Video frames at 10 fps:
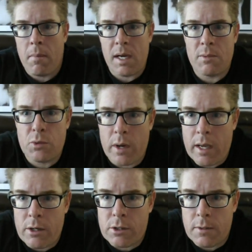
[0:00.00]
My name is
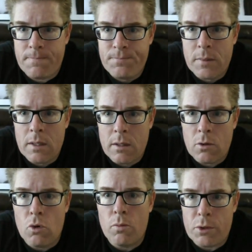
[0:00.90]
Ray Anderson,
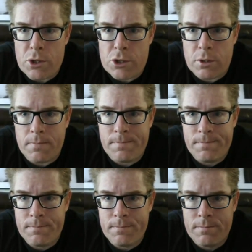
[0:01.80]
Cool Magician.
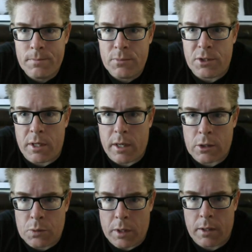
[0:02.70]
See you
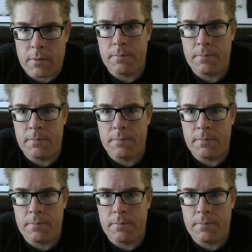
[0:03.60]
next week.